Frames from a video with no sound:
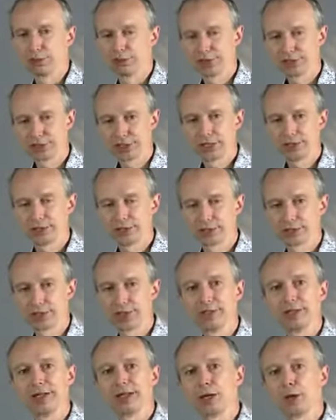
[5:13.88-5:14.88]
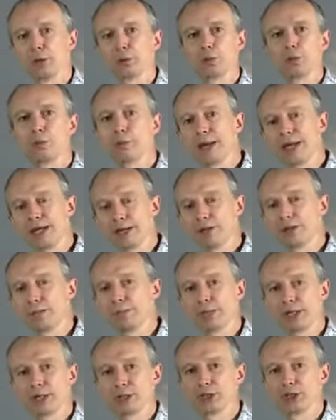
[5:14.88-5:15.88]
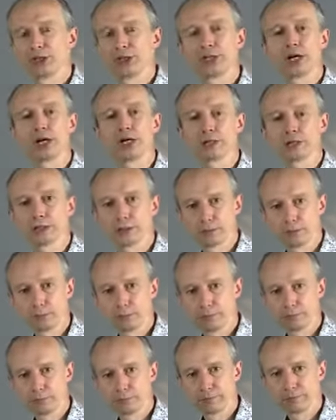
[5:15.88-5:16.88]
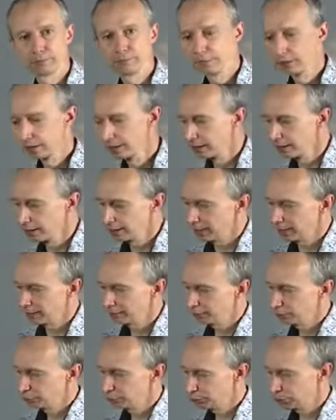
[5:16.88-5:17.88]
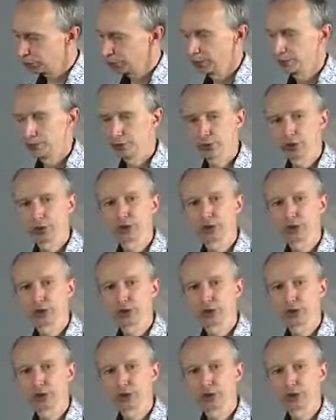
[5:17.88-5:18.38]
on the sensor and will make the picture darker. If you turn the